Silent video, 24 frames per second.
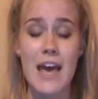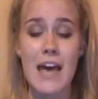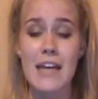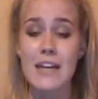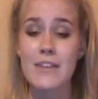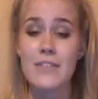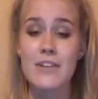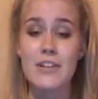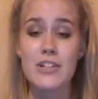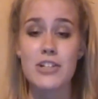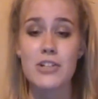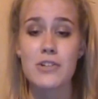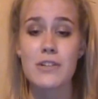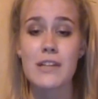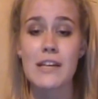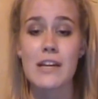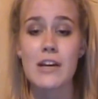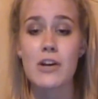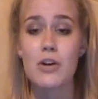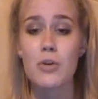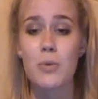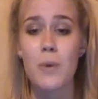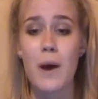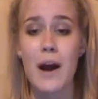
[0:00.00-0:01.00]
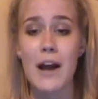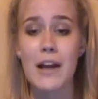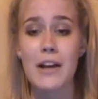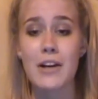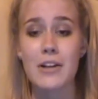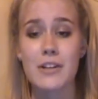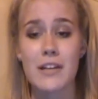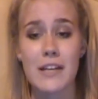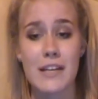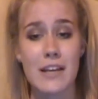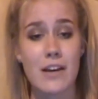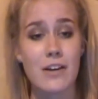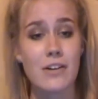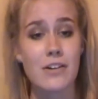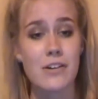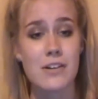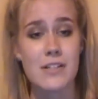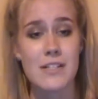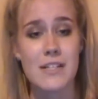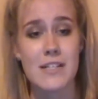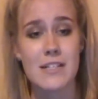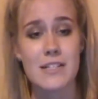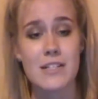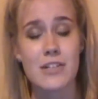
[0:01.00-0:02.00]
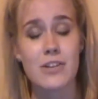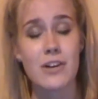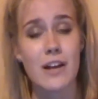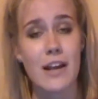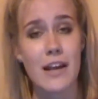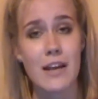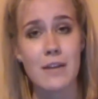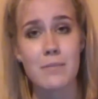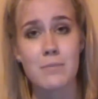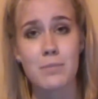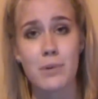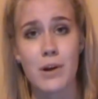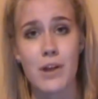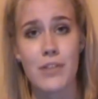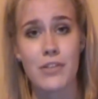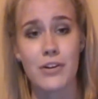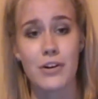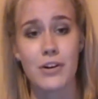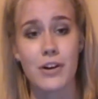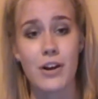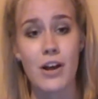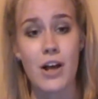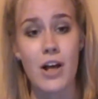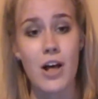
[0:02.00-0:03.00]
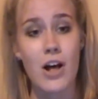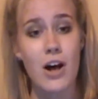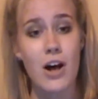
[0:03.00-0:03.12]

and eventually acquired a younger sister and brother,